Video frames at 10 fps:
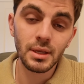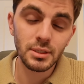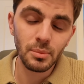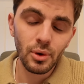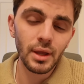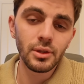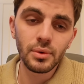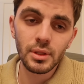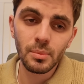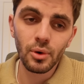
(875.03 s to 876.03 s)
because the more I do
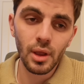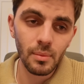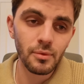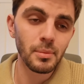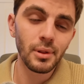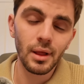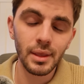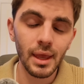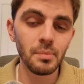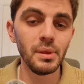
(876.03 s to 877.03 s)
it, the more comfortable I'll
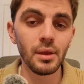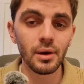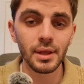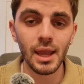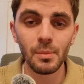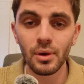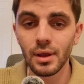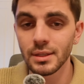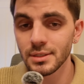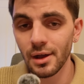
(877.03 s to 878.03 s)
get being on camera
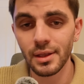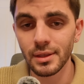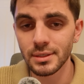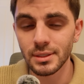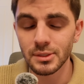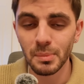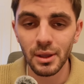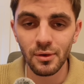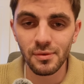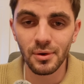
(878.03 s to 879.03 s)
and talking into this
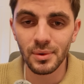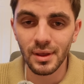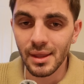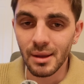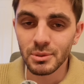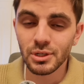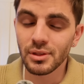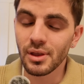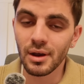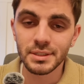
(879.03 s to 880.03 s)
microphone, and I'm sure
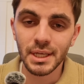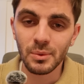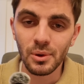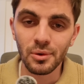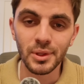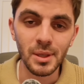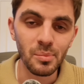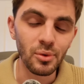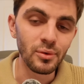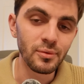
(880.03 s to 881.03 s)
the content will only
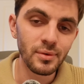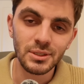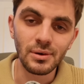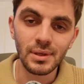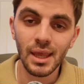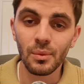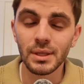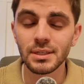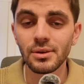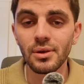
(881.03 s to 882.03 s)
improve. So can't
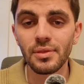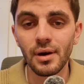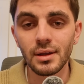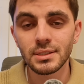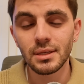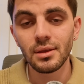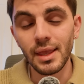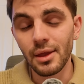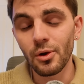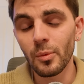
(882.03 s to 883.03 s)
wait to hear your thoughts.
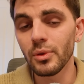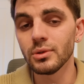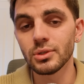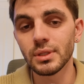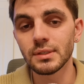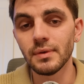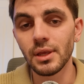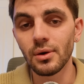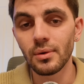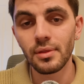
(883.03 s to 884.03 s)
Again, hope you enjoyed this
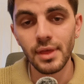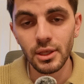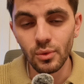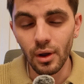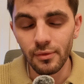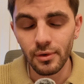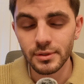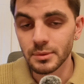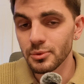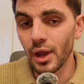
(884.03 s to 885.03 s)
video. Thank you all for
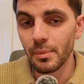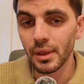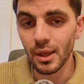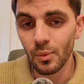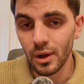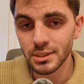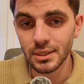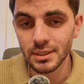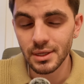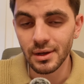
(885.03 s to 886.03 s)
subscribing and
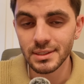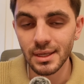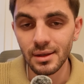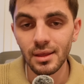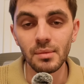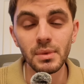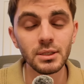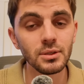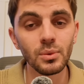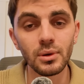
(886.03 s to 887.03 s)
watching this content. It
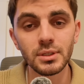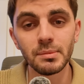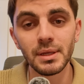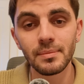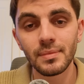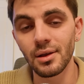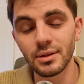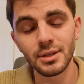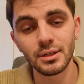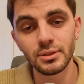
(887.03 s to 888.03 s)
means the world to me, and
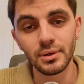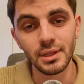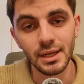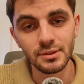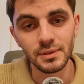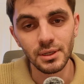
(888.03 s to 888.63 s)
I'll talk to you all in the next